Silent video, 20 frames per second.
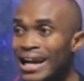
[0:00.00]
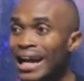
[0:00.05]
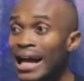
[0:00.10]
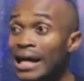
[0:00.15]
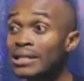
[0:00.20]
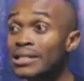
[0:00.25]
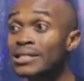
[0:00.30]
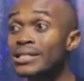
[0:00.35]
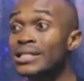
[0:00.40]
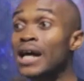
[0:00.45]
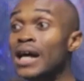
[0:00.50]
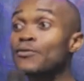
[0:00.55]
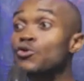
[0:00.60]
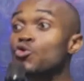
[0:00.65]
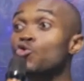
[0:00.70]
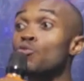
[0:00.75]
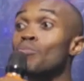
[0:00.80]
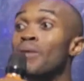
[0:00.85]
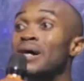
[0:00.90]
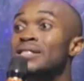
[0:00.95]
can serve
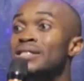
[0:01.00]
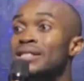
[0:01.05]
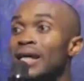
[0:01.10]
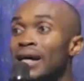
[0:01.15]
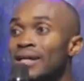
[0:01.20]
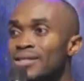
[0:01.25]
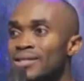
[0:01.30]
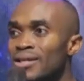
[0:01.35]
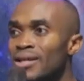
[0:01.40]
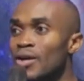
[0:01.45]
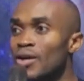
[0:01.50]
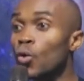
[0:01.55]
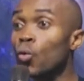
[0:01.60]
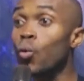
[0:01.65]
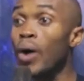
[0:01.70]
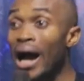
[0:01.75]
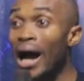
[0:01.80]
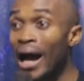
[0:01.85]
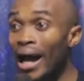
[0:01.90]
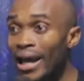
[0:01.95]
two masters.
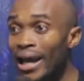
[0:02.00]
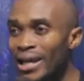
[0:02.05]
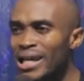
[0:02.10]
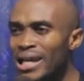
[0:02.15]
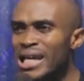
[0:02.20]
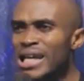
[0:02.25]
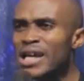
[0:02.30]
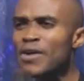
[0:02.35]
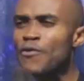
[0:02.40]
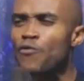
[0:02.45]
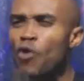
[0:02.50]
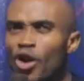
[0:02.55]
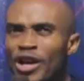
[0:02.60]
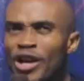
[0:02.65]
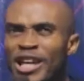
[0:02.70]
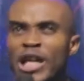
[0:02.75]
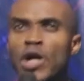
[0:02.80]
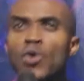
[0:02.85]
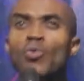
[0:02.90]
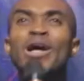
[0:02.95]
Why? For
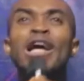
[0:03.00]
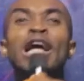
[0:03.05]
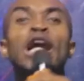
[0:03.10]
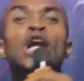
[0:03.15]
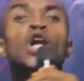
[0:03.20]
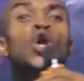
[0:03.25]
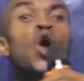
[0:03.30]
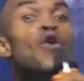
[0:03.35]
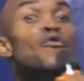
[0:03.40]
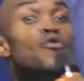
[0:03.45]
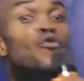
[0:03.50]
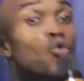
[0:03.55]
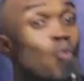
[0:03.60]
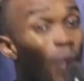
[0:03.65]
he will love